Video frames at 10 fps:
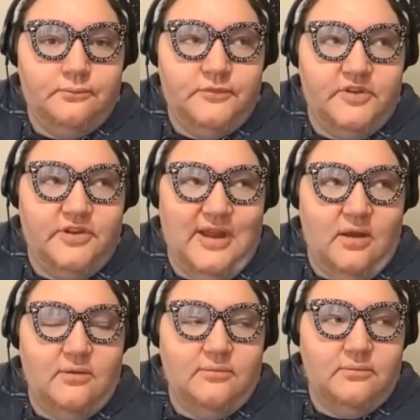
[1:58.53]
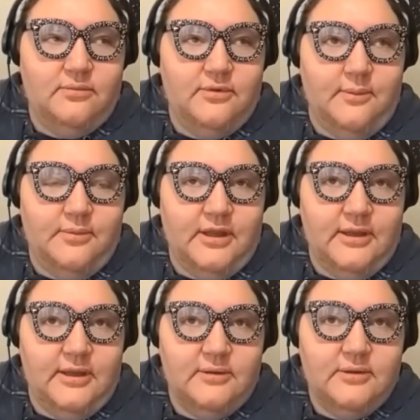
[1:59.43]
So yeah,
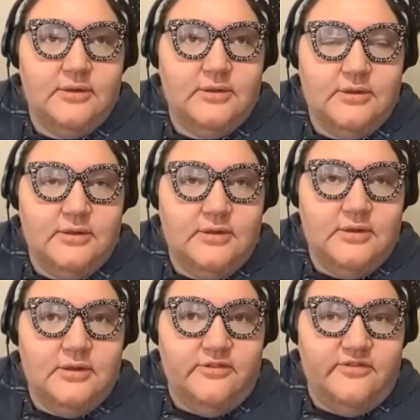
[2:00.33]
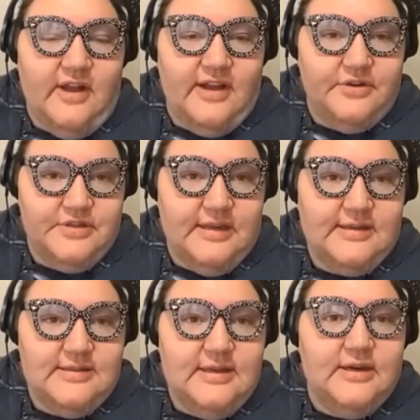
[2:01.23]
probably 5 or
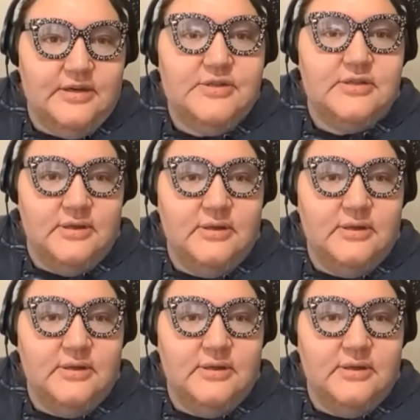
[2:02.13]
6 years.